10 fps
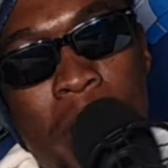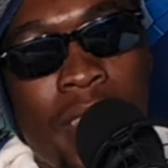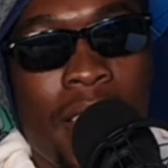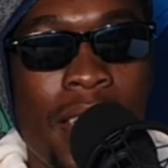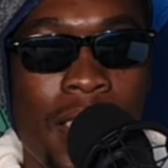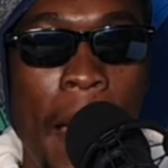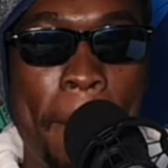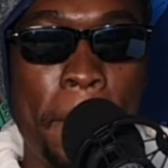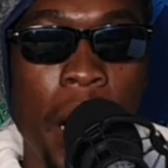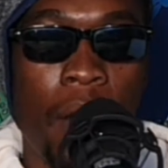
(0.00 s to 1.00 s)
Mr.
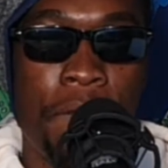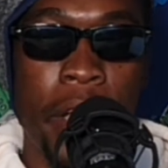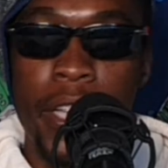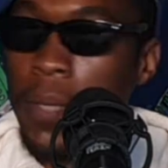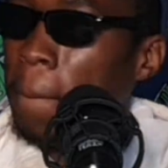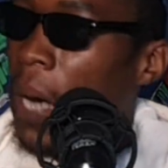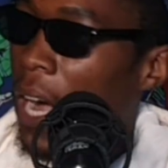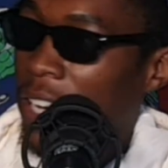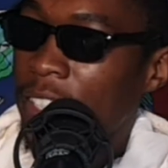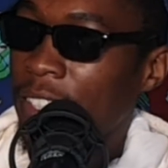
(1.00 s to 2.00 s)
Zambak fix
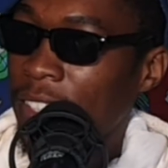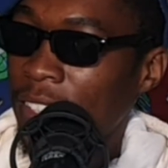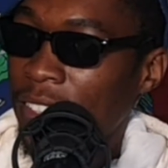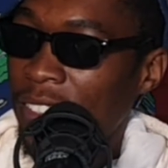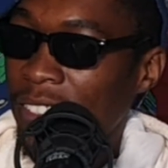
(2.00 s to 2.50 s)
bucks.